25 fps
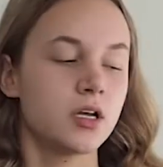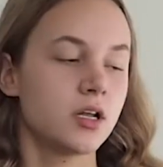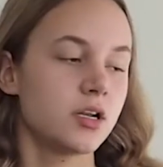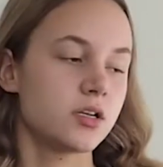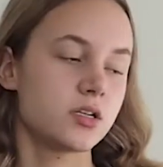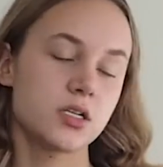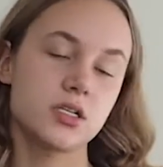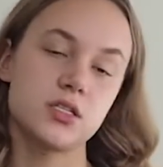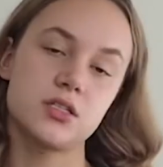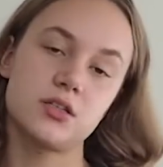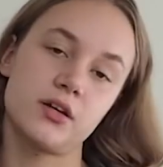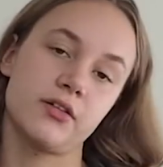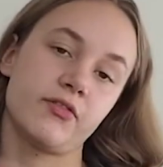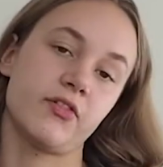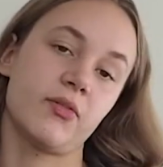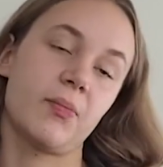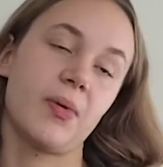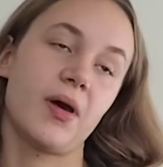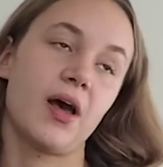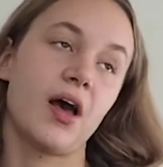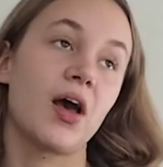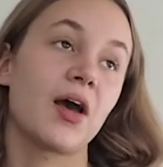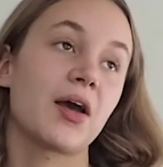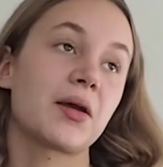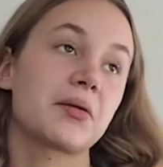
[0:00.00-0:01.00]
Just to have a
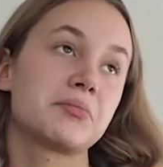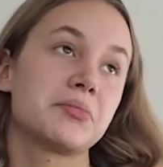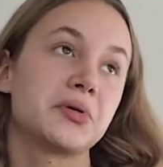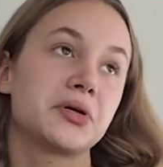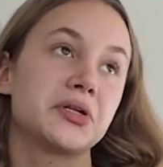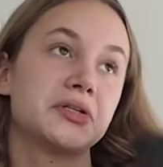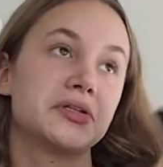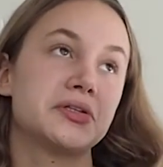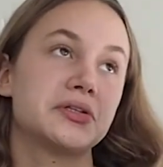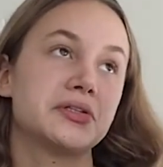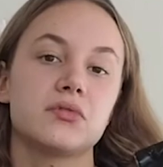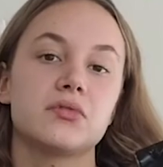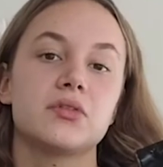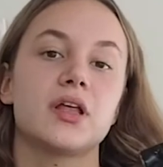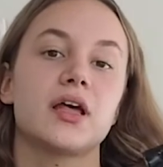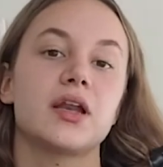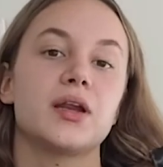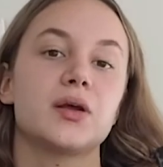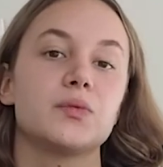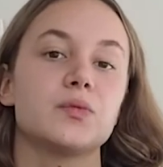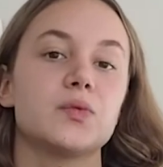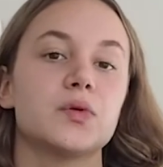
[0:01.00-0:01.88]
bag, but that it